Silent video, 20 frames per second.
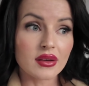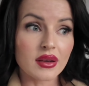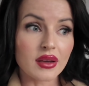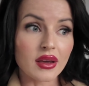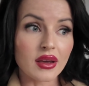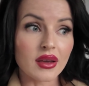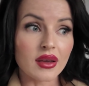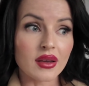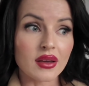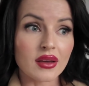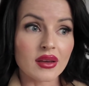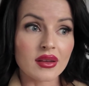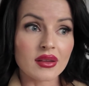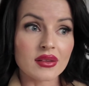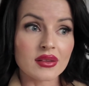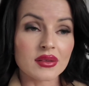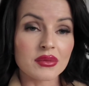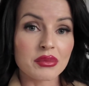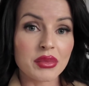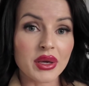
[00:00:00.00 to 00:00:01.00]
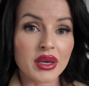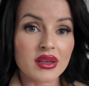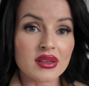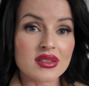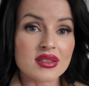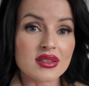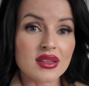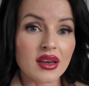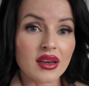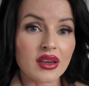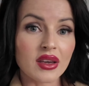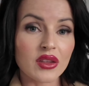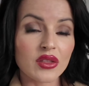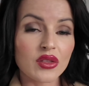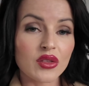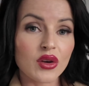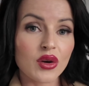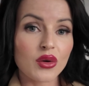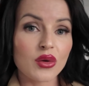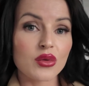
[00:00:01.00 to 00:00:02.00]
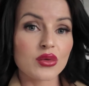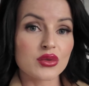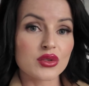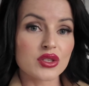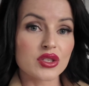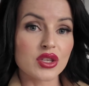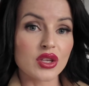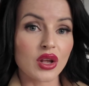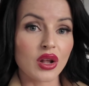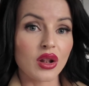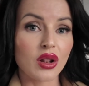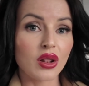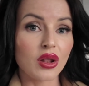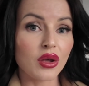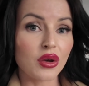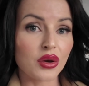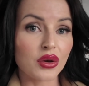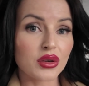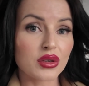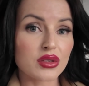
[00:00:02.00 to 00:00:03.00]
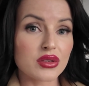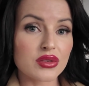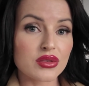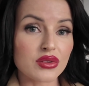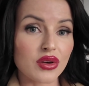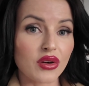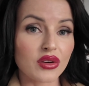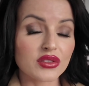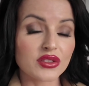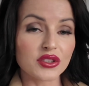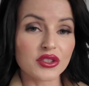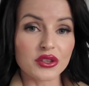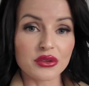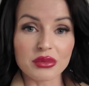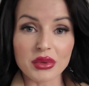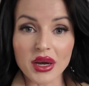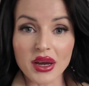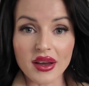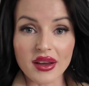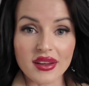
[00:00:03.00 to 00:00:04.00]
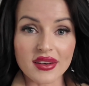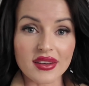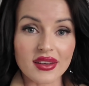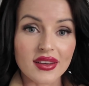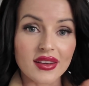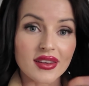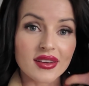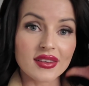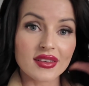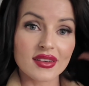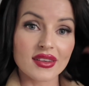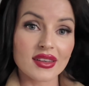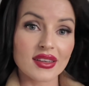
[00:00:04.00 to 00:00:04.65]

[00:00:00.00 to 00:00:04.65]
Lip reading: and being stuck in those looks on your body,